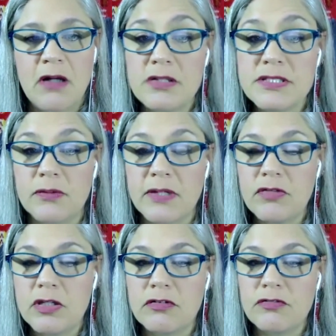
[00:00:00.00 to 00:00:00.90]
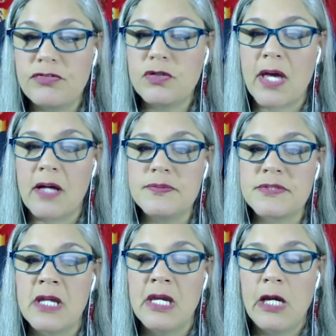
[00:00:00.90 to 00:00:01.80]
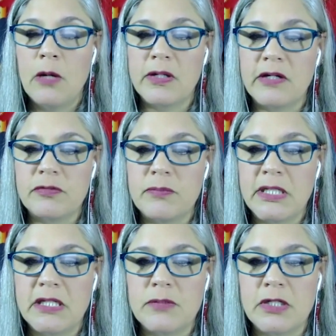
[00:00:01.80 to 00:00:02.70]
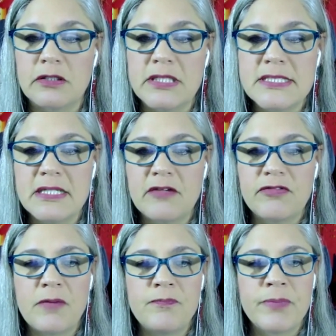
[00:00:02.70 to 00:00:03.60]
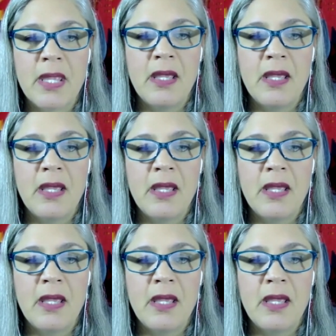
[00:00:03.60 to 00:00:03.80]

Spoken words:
Also, giving a review helps, whatever medium you're listening from.